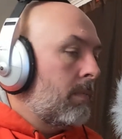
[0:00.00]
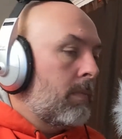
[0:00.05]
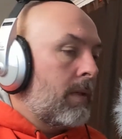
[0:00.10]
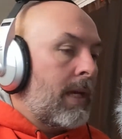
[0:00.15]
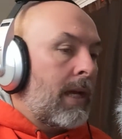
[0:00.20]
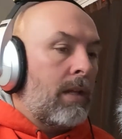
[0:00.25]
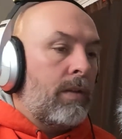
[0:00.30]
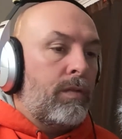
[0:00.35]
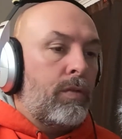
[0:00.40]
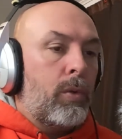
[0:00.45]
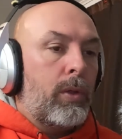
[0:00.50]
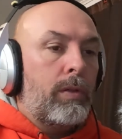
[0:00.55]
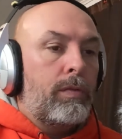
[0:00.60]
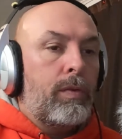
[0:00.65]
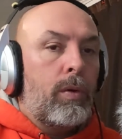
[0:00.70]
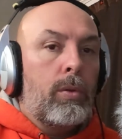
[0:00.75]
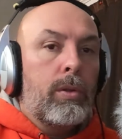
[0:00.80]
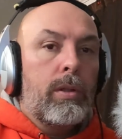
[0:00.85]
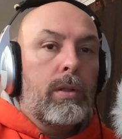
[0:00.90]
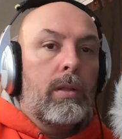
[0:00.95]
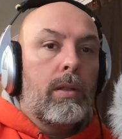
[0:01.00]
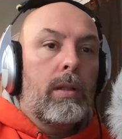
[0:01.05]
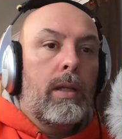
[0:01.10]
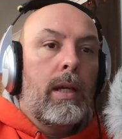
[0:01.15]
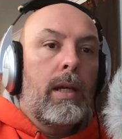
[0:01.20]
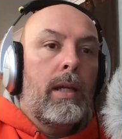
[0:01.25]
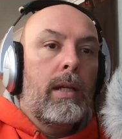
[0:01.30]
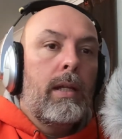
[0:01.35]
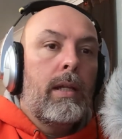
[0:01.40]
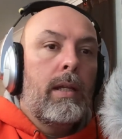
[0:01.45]
California folded,
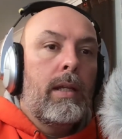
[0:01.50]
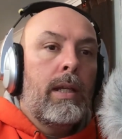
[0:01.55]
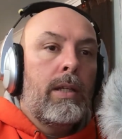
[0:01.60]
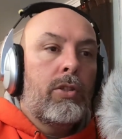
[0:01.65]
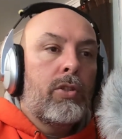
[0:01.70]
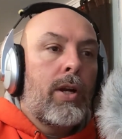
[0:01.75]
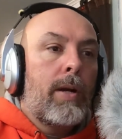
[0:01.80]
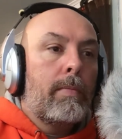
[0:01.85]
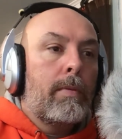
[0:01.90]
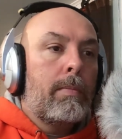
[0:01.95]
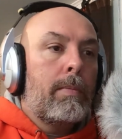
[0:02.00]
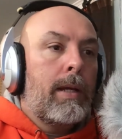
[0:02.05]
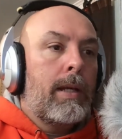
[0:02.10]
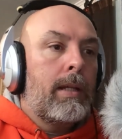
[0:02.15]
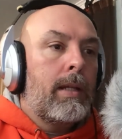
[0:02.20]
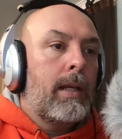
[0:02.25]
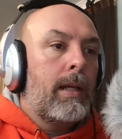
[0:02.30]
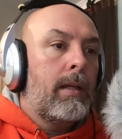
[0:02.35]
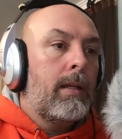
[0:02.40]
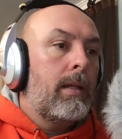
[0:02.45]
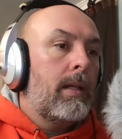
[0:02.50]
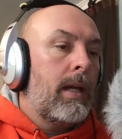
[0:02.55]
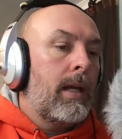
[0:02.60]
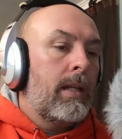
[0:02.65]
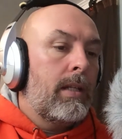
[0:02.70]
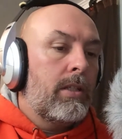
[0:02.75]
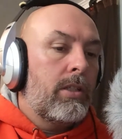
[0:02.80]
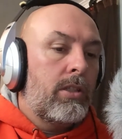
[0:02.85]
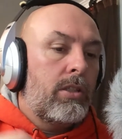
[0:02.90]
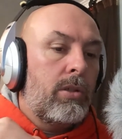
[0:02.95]
and they dropped the mandate. And
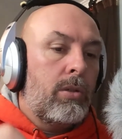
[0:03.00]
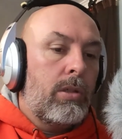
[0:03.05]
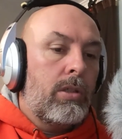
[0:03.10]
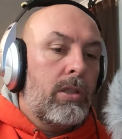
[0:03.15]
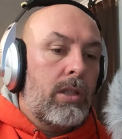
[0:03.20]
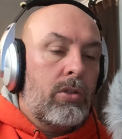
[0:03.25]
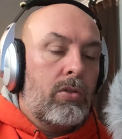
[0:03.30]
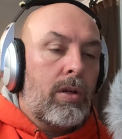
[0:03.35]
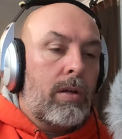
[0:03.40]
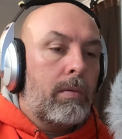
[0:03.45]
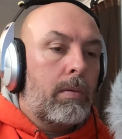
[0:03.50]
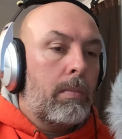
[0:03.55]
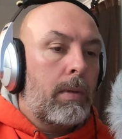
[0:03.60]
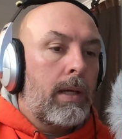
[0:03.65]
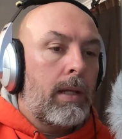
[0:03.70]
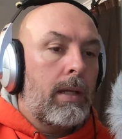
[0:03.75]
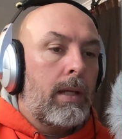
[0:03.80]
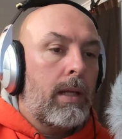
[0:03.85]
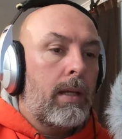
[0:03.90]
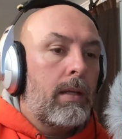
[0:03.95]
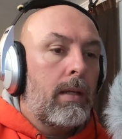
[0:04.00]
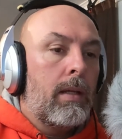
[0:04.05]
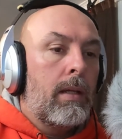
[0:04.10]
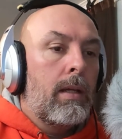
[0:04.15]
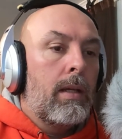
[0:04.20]
as soon as they dropped the mandate,